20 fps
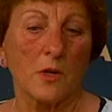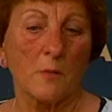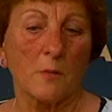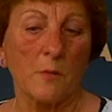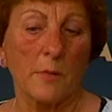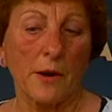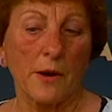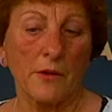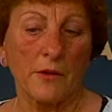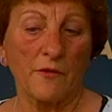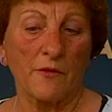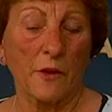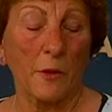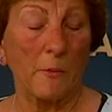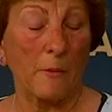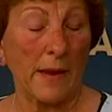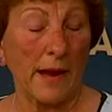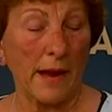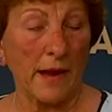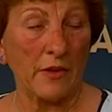Part of our
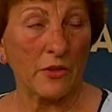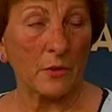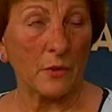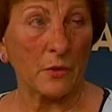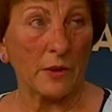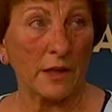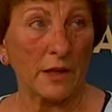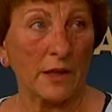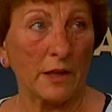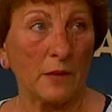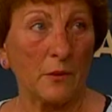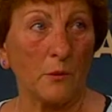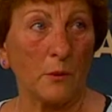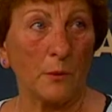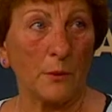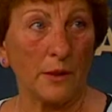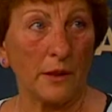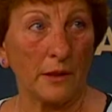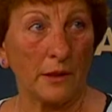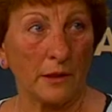pathway when
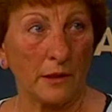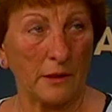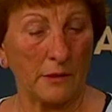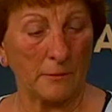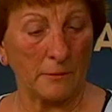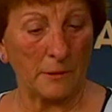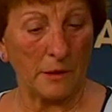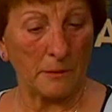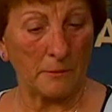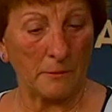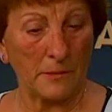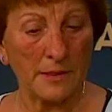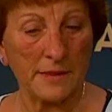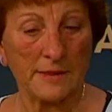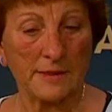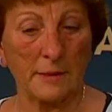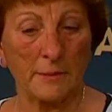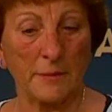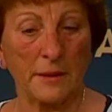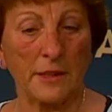we admit
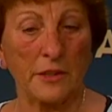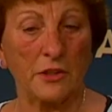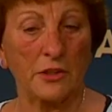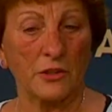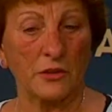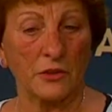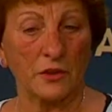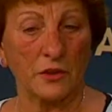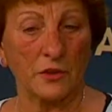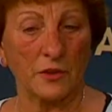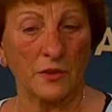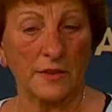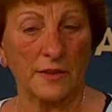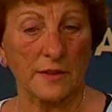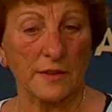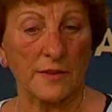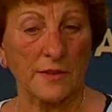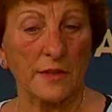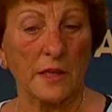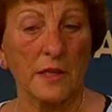somebody to
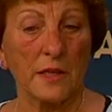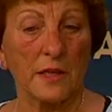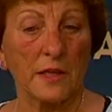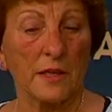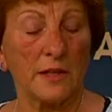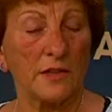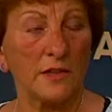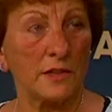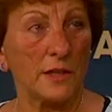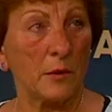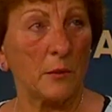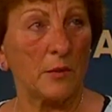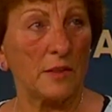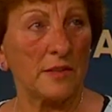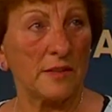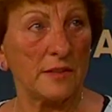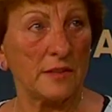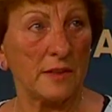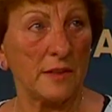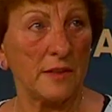services is that we
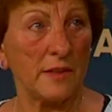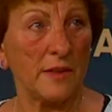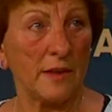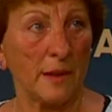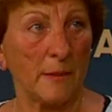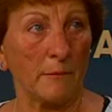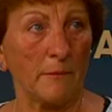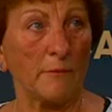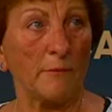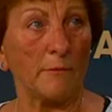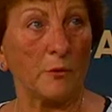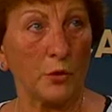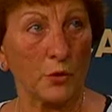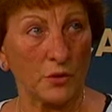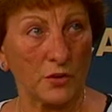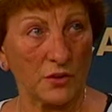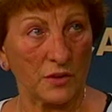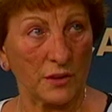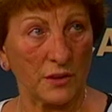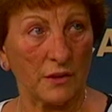see them
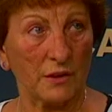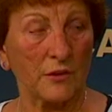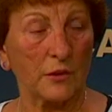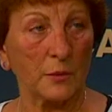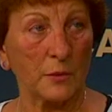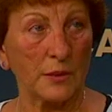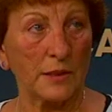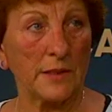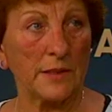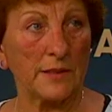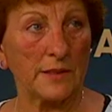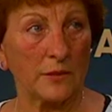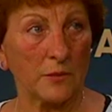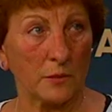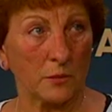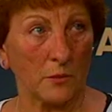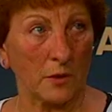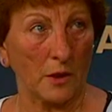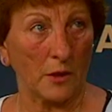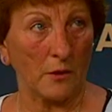nursing 3 days in a
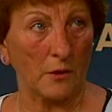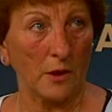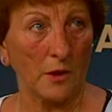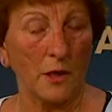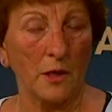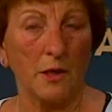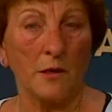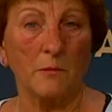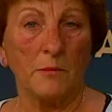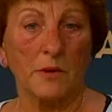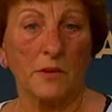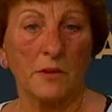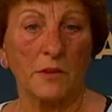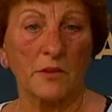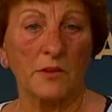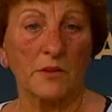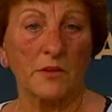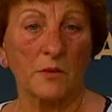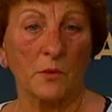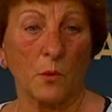row,
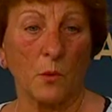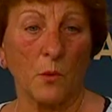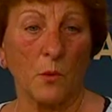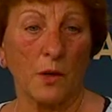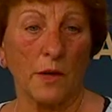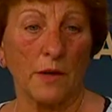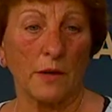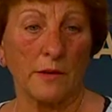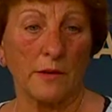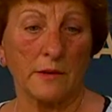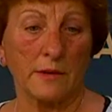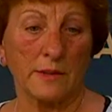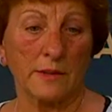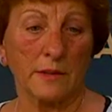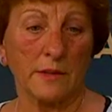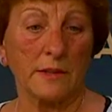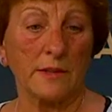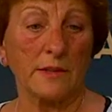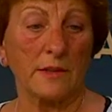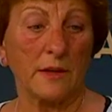because what
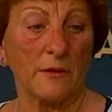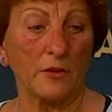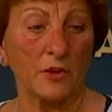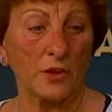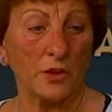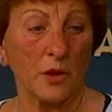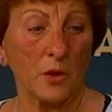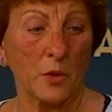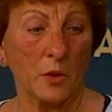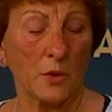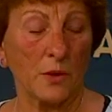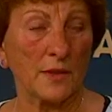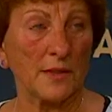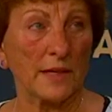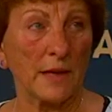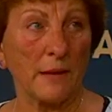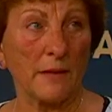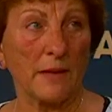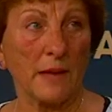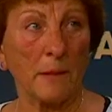studies have shown is
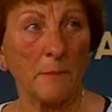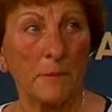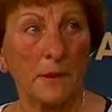that that